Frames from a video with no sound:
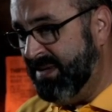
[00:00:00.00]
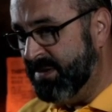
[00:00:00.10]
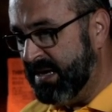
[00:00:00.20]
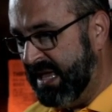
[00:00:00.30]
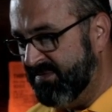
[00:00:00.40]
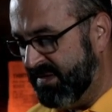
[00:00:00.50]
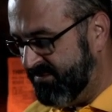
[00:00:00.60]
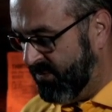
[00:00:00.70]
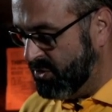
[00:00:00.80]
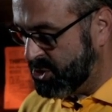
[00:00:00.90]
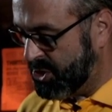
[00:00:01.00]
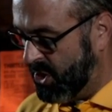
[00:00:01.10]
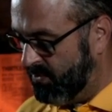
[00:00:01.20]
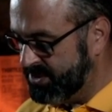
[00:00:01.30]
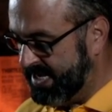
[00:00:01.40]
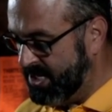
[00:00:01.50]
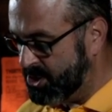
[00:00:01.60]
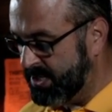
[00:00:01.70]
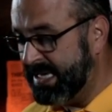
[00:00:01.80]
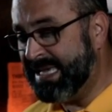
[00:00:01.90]
believed that Forrestal was
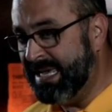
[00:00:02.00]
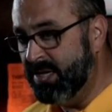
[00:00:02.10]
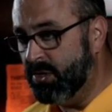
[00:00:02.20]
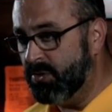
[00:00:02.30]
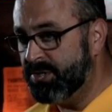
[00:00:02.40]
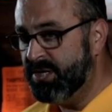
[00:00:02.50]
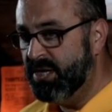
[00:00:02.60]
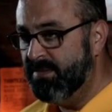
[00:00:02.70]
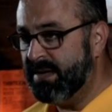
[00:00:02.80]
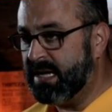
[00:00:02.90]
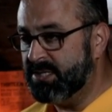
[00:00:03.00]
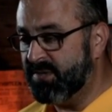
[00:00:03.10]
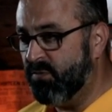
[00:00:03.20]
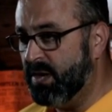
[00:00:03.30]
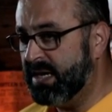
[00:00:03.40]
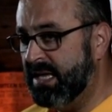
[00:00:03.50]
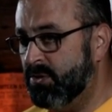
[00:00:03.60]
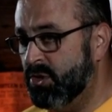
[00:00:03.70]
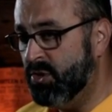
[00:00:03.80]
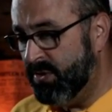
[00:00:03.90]
actually killed because of what he
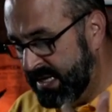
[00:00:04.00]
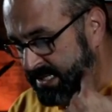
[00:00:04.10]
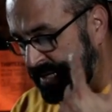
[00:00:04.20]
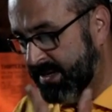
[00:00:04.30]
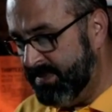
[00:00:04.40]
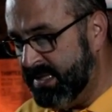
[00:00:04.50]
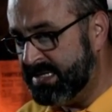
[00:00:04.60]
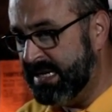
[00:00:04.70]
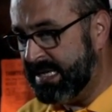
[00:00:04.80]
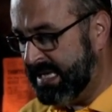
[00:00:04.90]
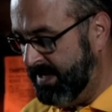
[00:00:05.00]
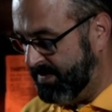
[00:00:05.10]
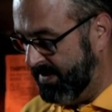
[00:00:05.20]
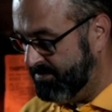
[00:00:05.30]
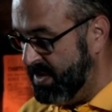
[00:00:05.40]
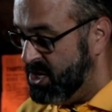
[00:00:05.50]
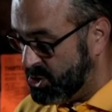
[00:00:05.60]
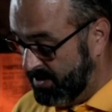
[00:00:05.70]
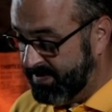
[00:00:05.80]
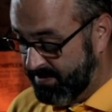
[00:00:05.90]
knew and his inability to keep it.
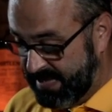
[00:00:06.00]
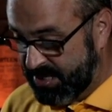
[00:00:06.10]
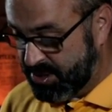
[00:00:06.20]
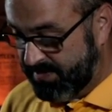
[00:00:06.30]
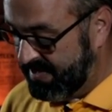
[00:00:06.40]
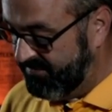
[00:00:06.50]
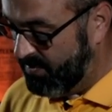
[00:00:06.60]
Some people actually believe that